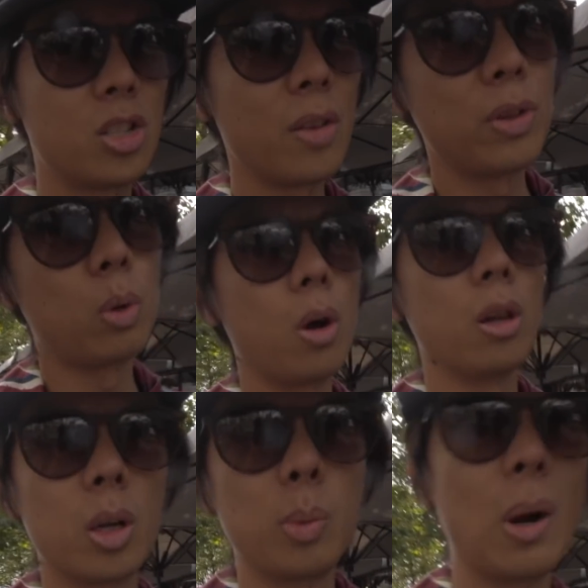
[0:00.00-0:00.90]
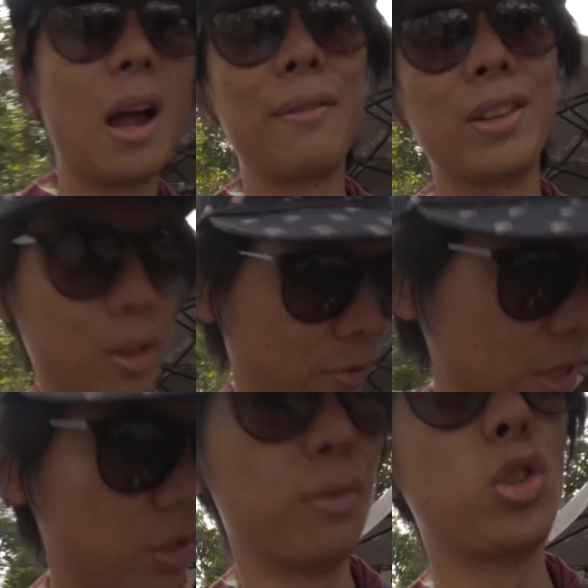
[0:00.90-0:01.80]
Something quite like having the
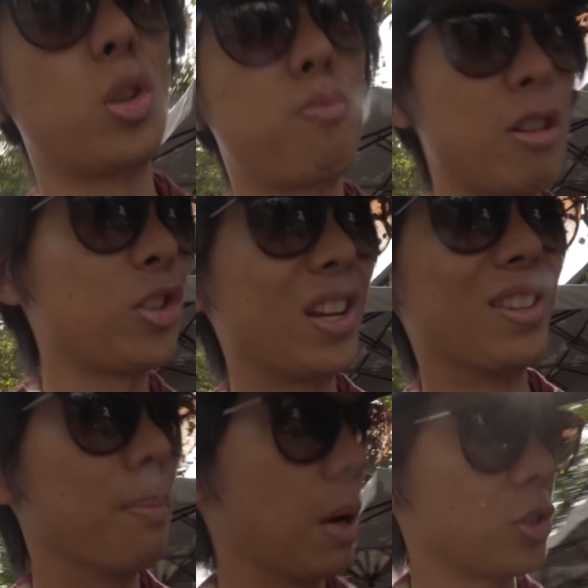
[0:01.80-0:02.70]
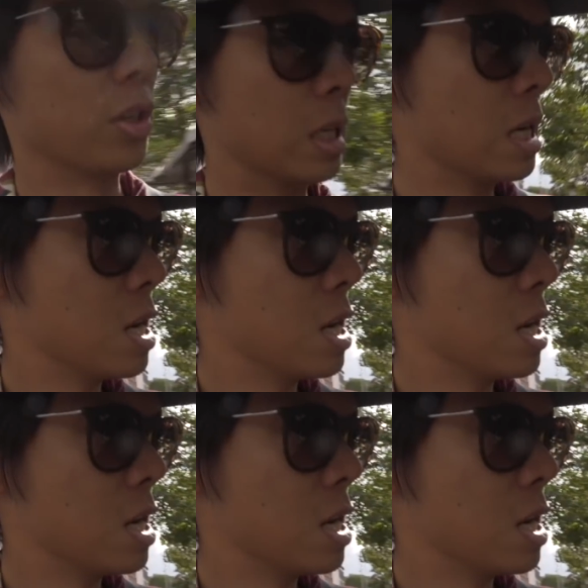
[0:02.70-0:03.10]
convenience of just pressing the button,